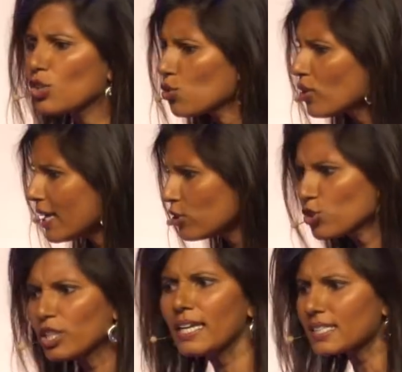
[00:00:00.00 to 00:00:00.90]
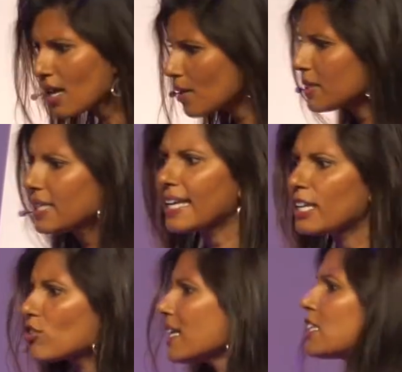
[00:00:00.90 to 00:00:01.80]
Your energy has come in
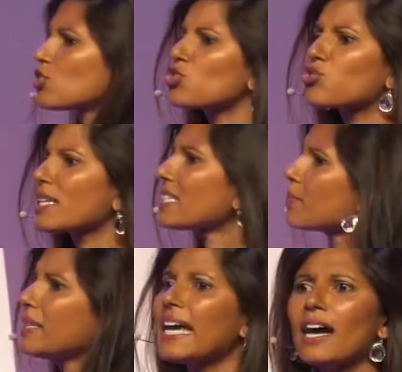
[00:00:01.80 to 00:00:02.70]
here and it's stressing me